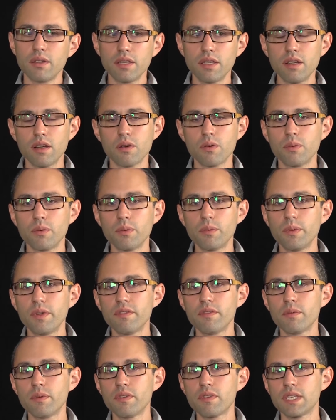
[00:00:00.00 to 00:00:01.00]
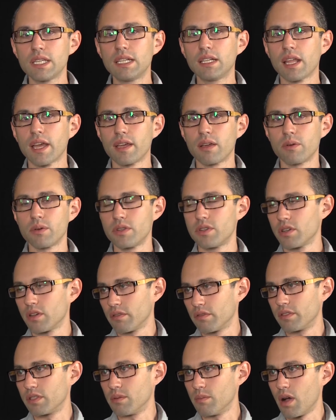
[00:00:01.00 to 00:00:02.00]
You know, we've seen language
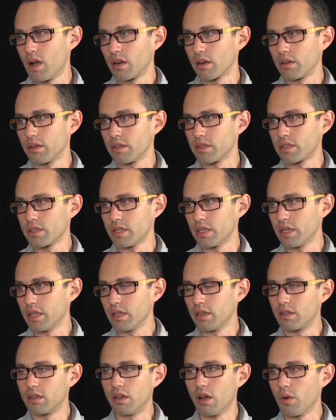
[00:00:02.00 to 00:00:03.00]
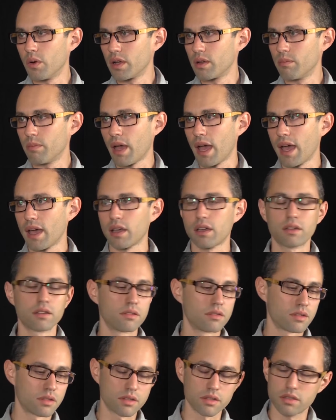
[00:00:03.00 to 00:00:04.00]
of democracy going back
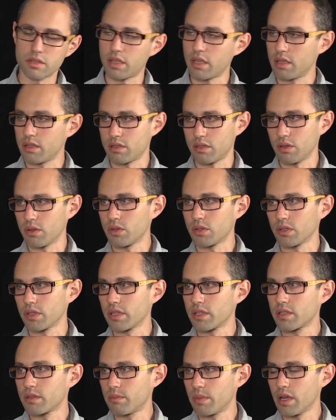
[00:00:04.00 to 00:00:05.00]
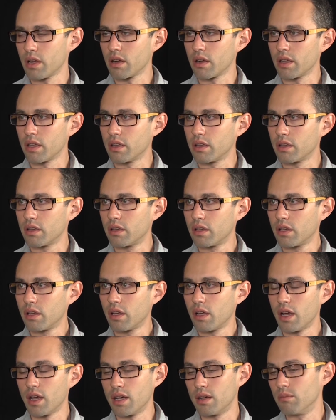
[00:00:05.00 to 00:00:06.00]
to the state socialist period.
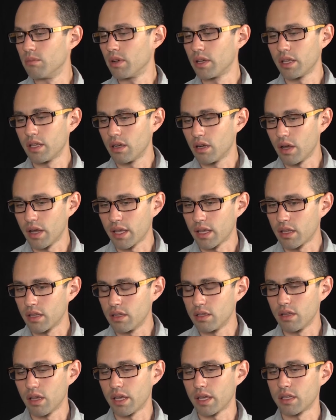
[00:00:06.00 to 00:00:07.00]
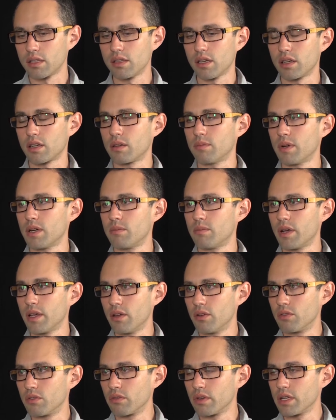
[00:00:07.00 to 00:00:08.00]
You know, I can talk about
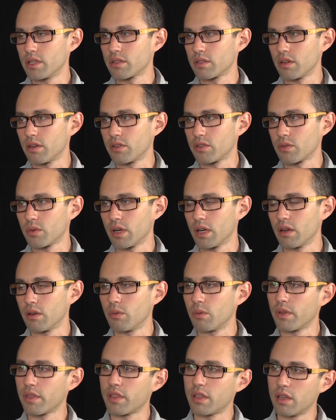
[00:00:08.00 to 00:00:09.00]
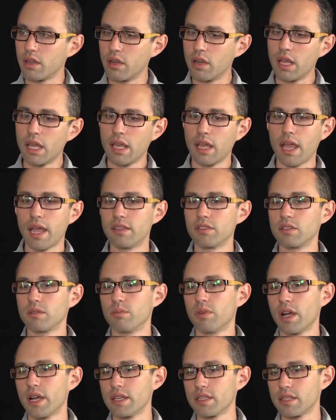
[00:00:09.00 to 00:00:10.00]
my own research where within
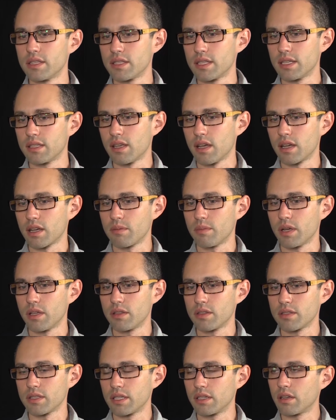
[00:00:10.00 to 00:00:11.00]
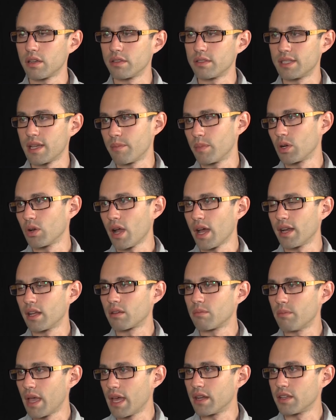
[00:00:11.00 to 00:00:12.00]
enterprises they talk about this thing called
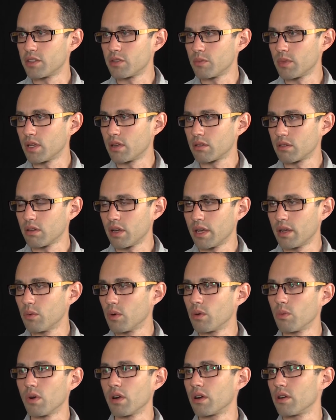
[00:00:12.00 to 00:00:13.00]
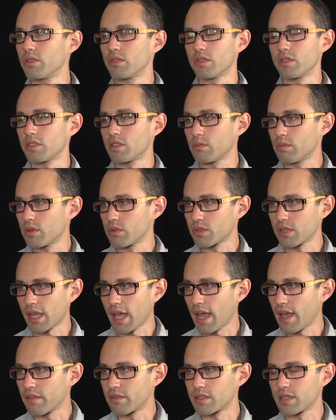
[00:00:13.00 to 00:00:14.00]
democratic management, right, where workers are supposed to
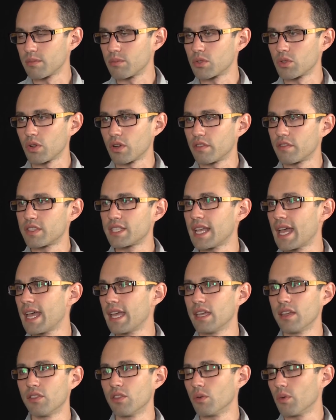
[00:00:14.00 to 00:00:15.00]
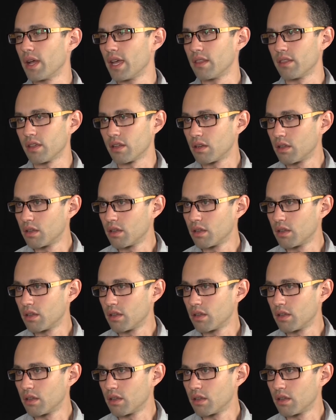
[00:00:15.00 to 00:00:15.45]
have some sort of say in the way